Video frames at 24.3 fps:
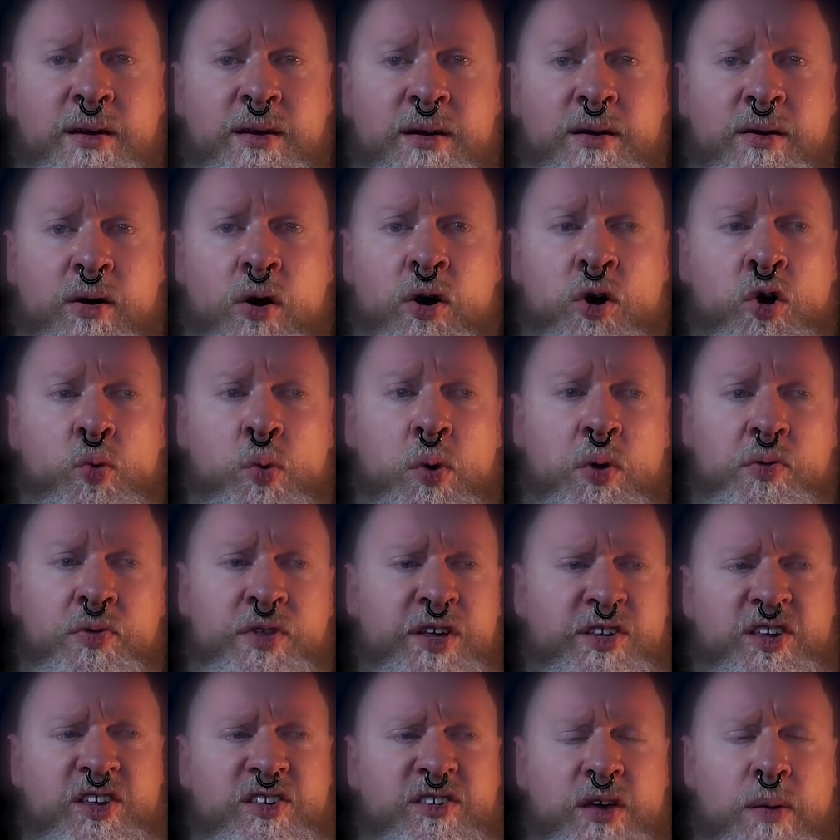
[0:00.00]
oh well,
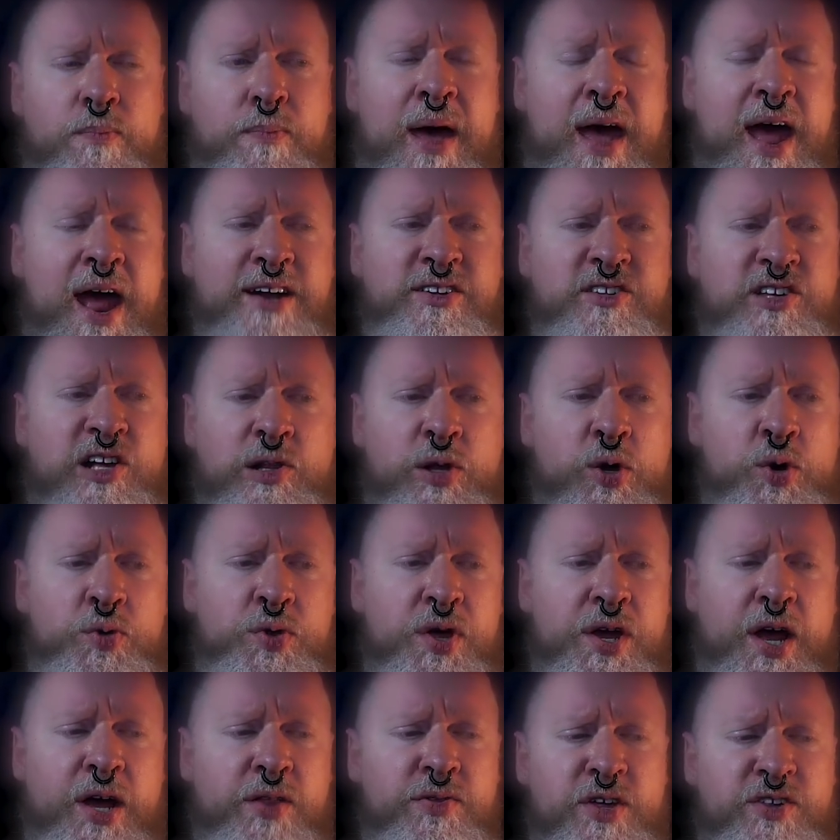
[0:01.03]
this is a man's
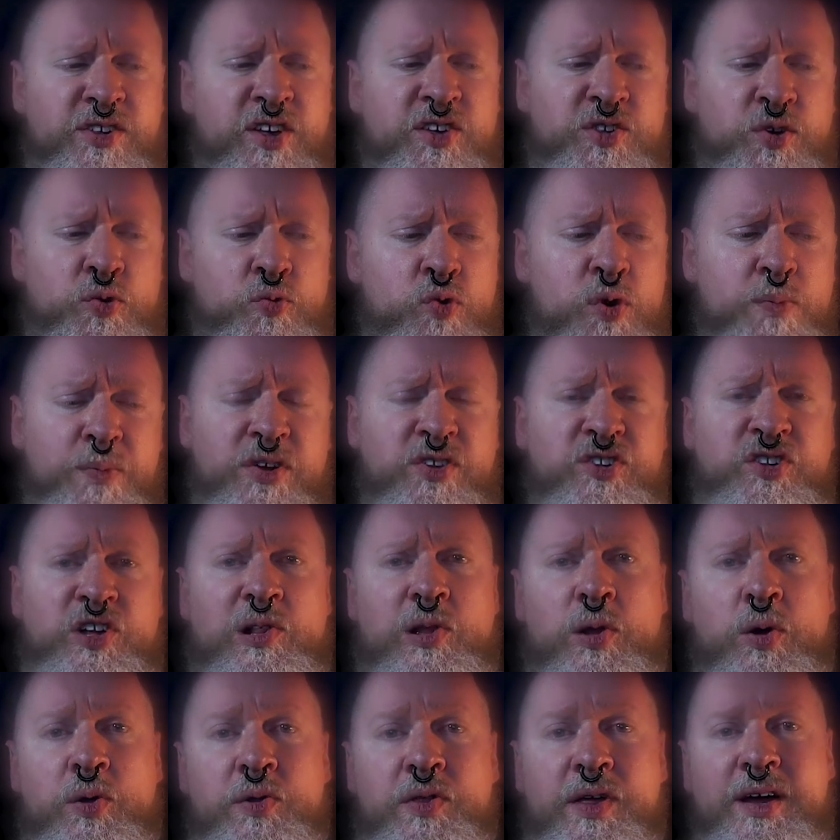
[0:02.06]
clothing and this is a woman's
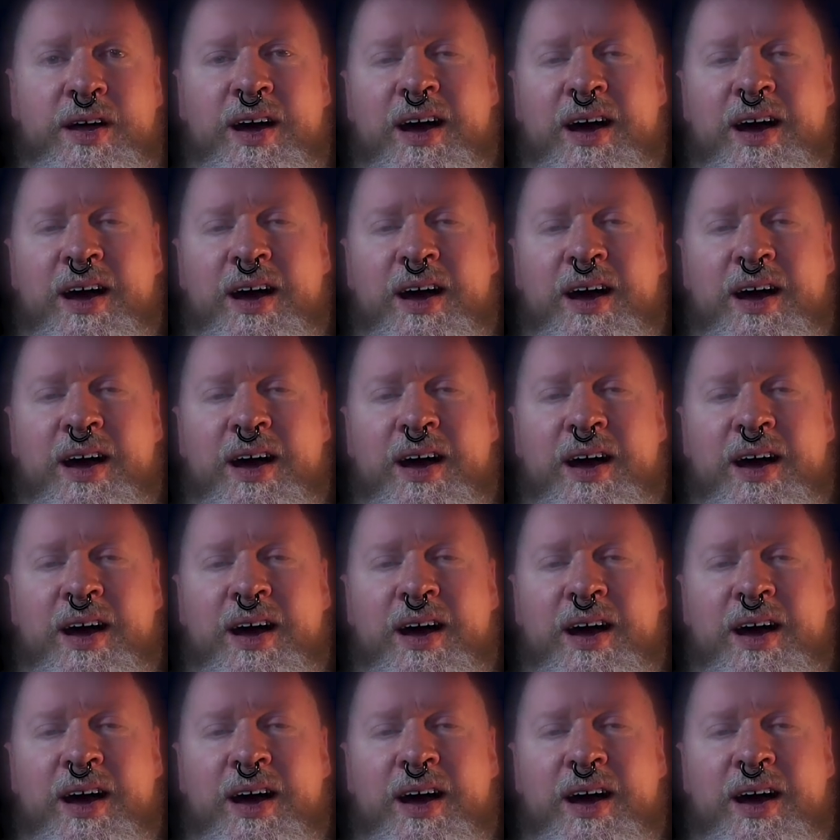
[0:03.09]
clothing.